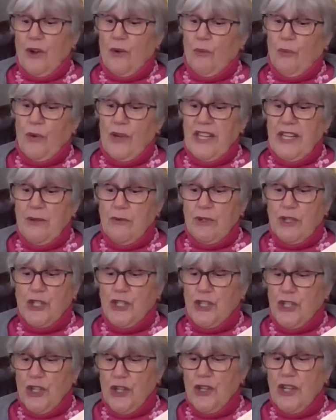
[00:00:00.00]
when he was
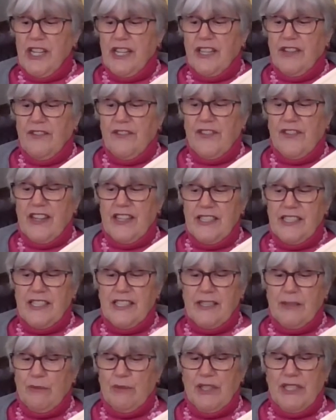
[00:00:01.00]
sure he could find
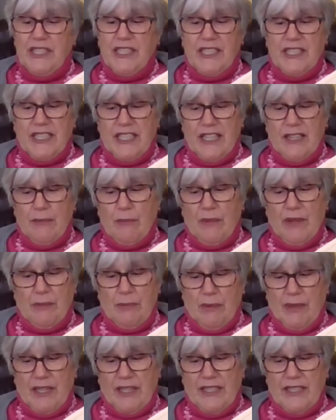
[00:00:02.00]
someone to take my
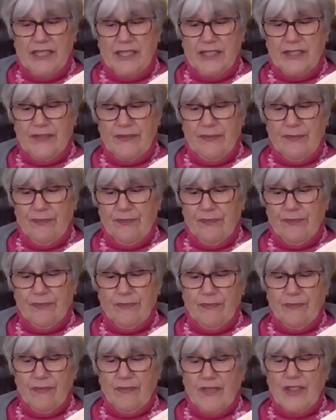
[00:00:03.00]
place.
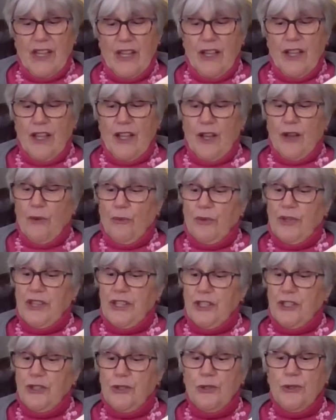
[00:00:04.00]
With
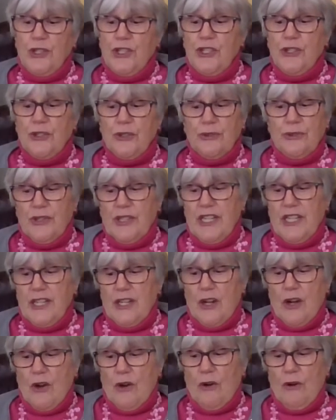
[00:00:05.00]
the 2 children
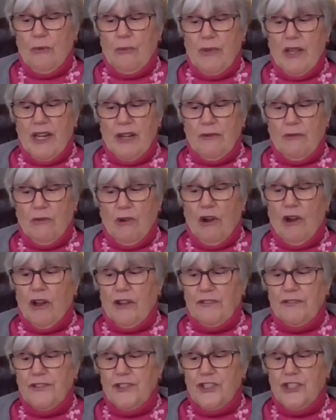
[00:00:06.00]
at home and
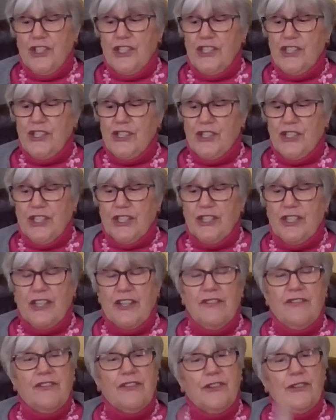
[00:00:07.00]
Rolf just
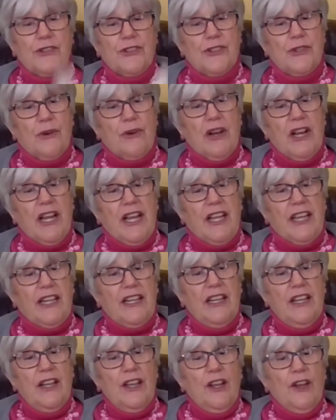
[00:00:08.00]
starting first
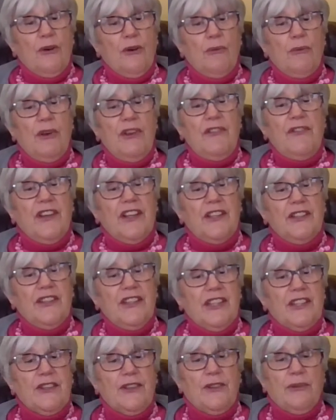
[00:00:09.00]
grade, we felt
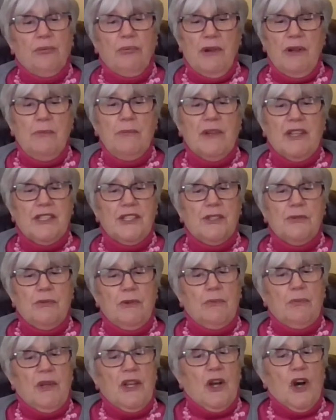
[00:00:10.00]
that 3 months
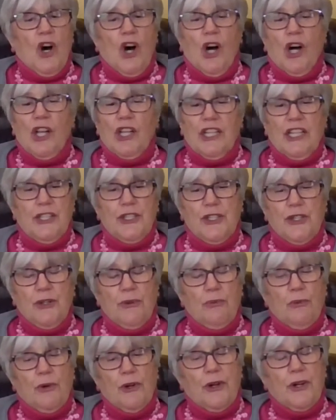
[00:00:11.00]
would be all I
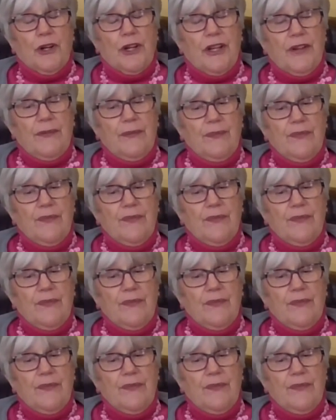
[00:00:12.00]
should work.